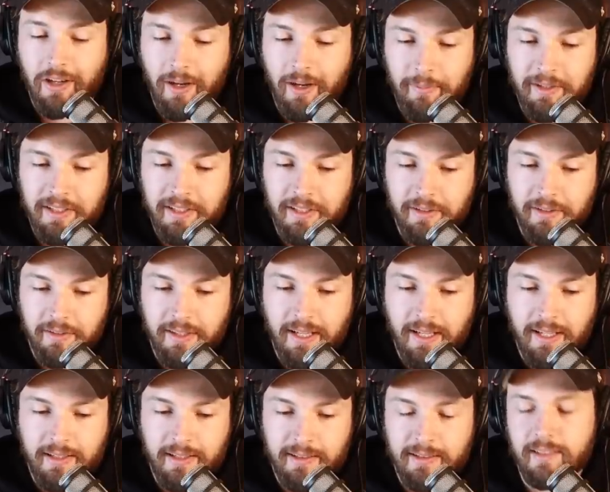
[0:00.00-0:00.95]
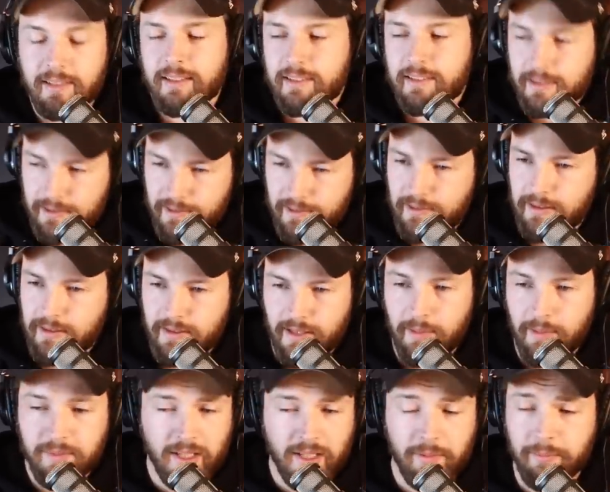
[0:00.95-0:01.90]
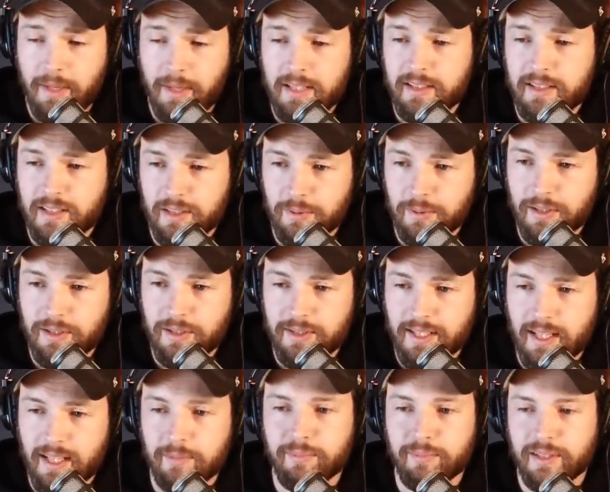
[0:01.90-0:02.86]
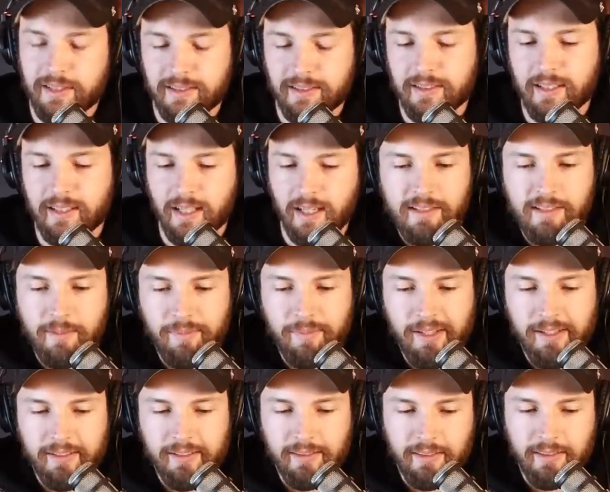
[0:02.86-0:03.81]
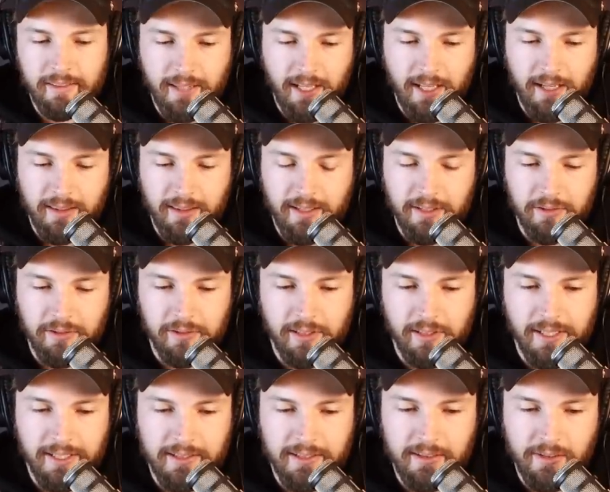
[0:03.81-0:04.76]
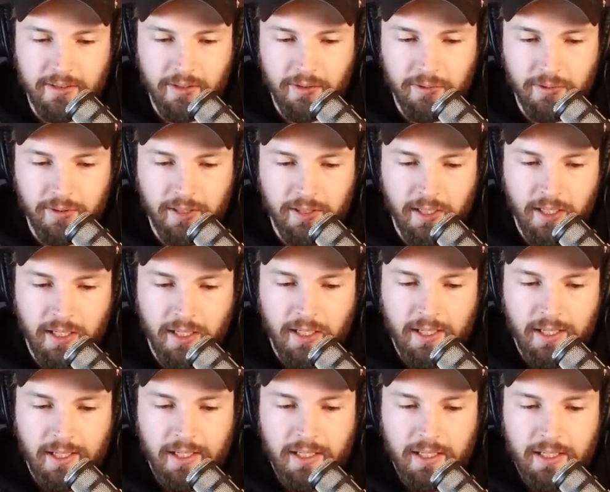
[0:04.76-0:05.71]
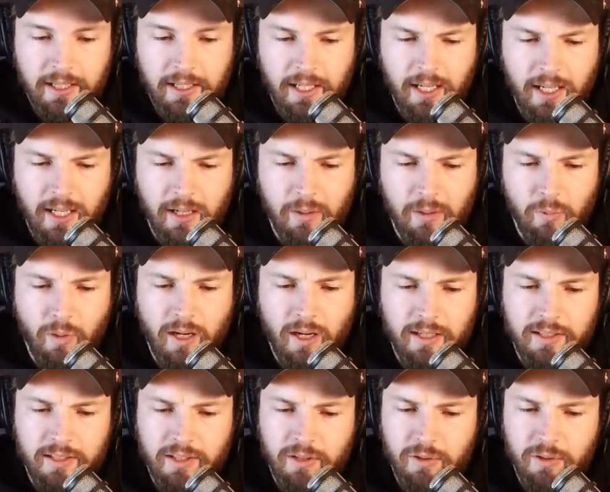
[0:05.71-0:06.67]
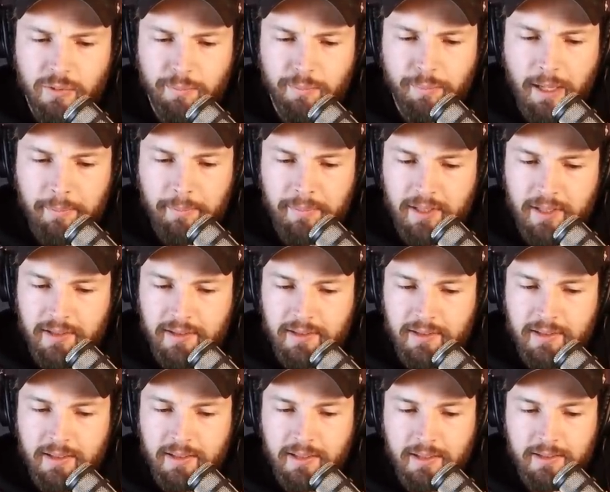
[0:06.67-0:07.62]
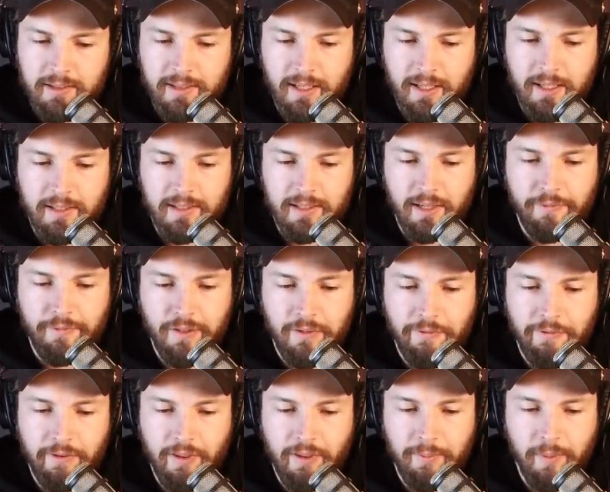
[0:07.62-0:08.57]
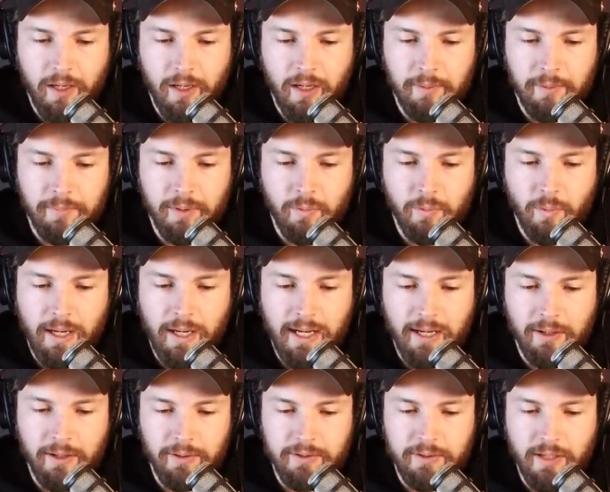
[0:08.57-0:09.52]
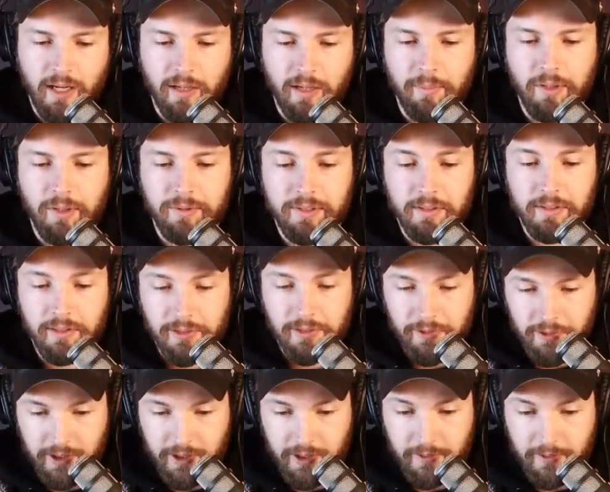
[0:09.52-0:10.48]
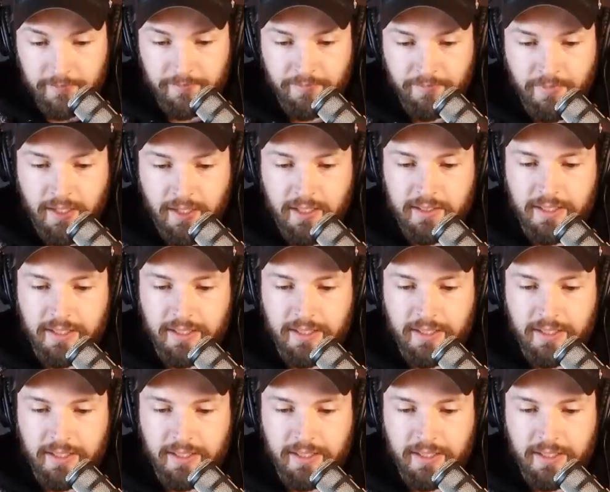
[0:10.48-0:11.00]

have a comment here that sums up basically what you said, but adds something that I think you'll like. So okay. uh, Waku Pepin says, I feel for the mom, but wow, talk about delusion.